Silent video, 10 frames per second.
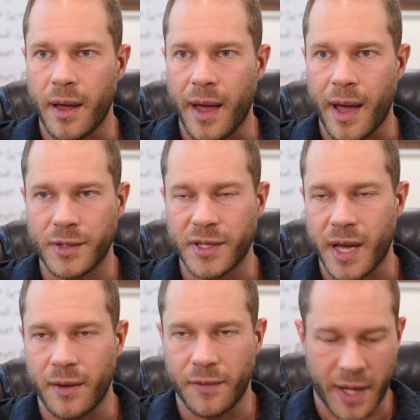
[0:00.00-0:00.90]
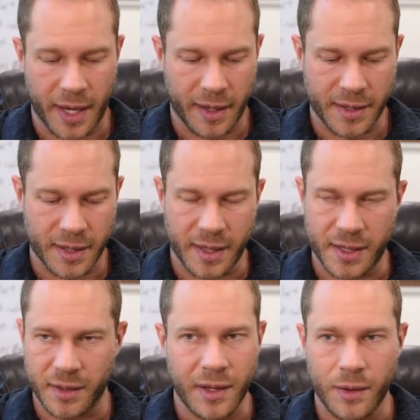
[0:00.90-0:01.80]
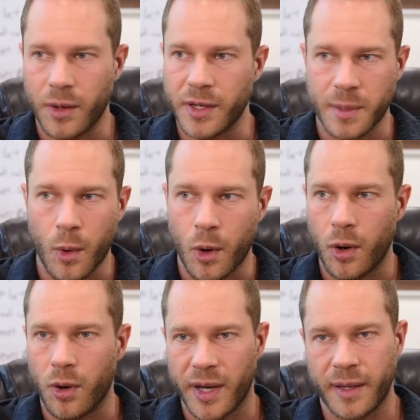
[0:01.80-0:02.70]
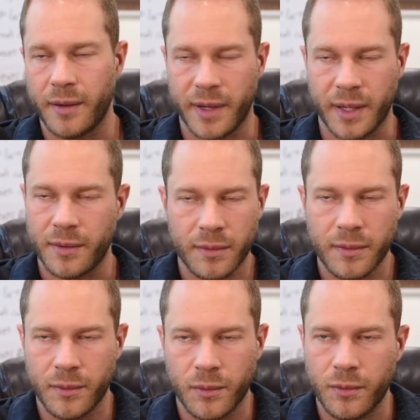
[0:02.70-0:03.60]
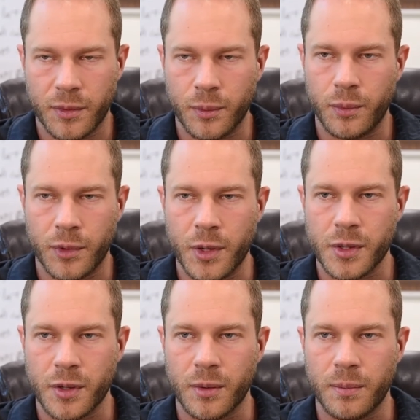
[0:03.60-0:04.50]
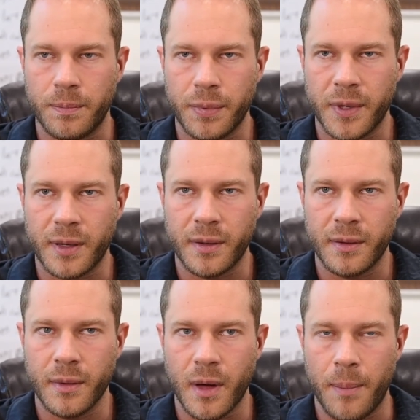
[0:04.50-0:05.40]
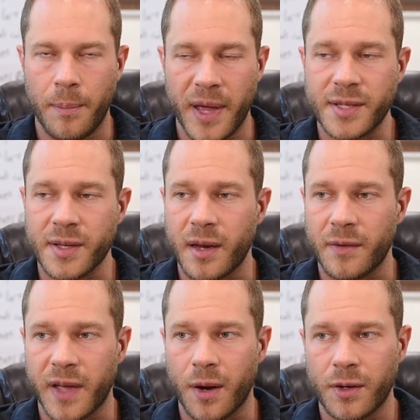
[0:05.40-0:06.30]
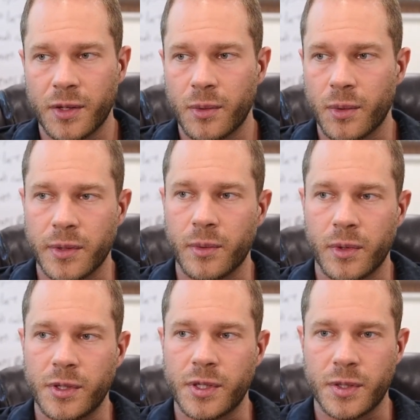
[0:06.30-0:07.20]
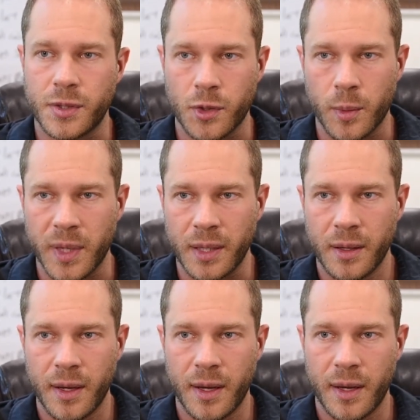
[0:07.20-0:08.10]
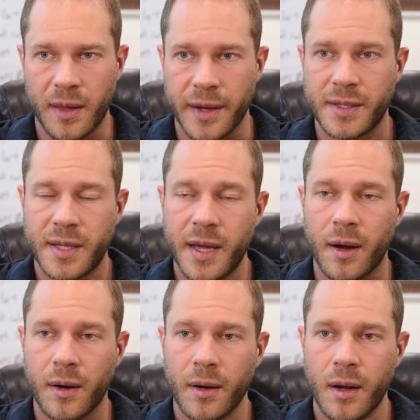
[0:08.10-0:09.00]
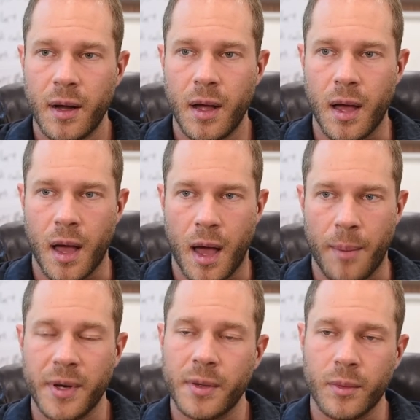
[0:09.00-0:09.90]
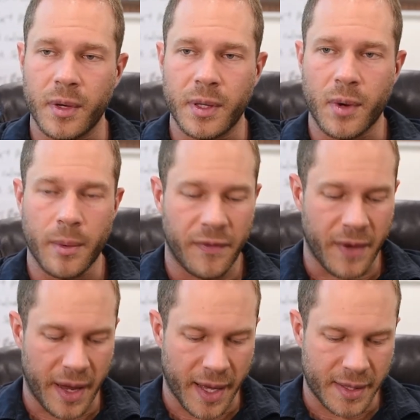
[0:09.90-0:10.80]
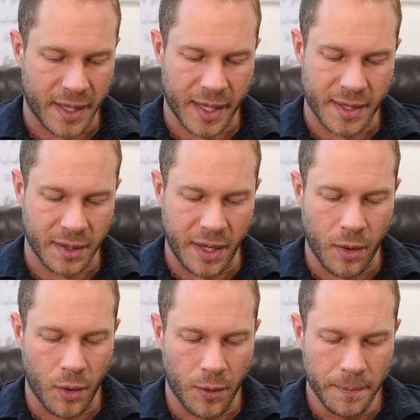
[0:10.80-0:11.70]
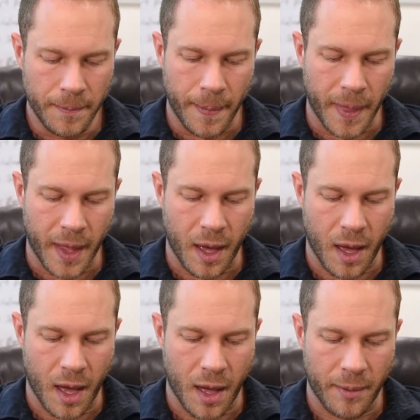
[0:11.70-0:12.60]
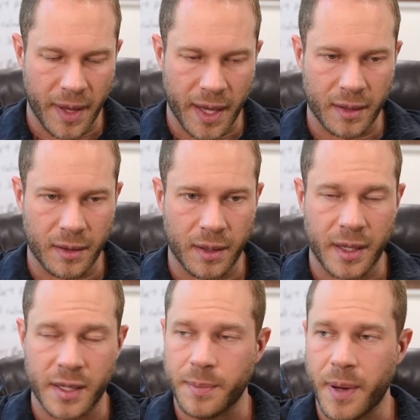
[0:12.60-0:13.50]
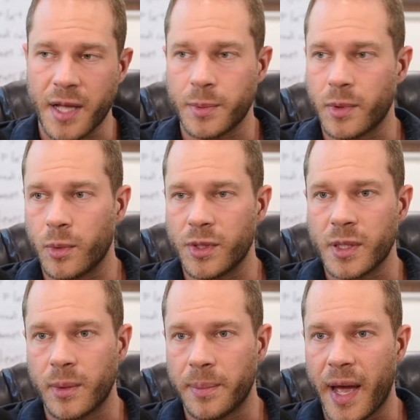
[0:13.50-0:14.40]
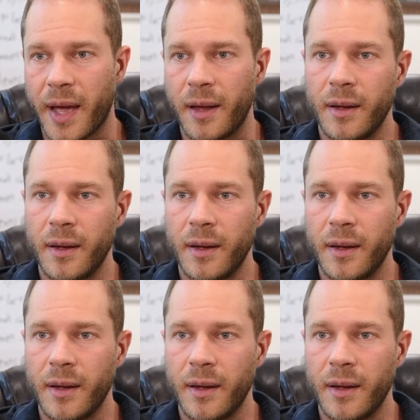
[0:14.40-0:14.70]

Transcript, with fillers: Outside of like, is it is it legal? Is it moral? Like like th- those are a baseline of character, or we're just assuming that it's there. Um, but in the in the realm of finance, like, is it legal? Um, and and is it possible? And will someone buy it?